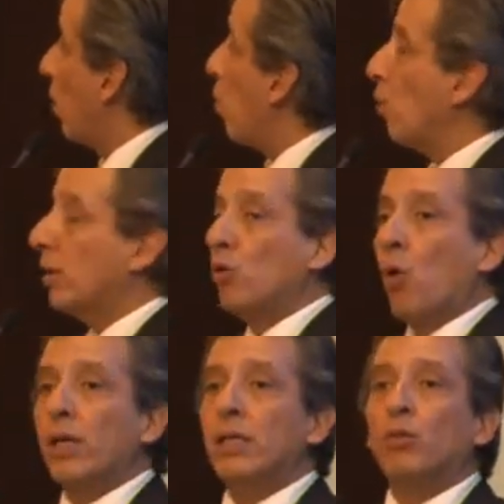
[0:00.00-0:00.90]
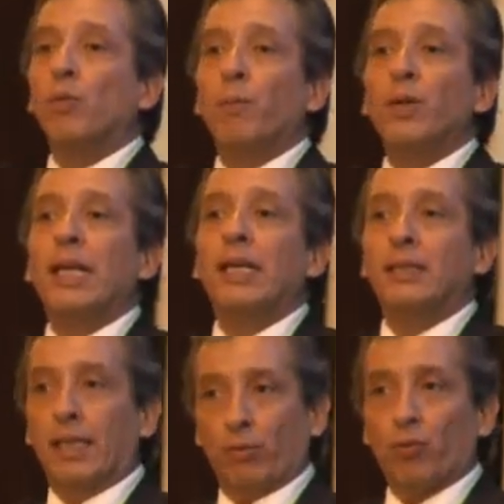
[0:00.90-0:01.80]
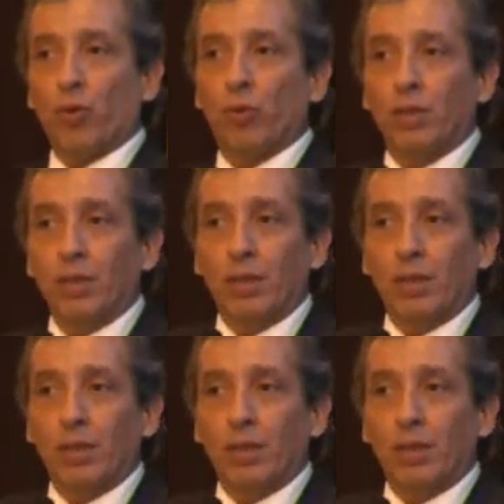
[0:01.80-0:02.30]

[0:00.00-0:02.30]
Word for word: who is going to play that role.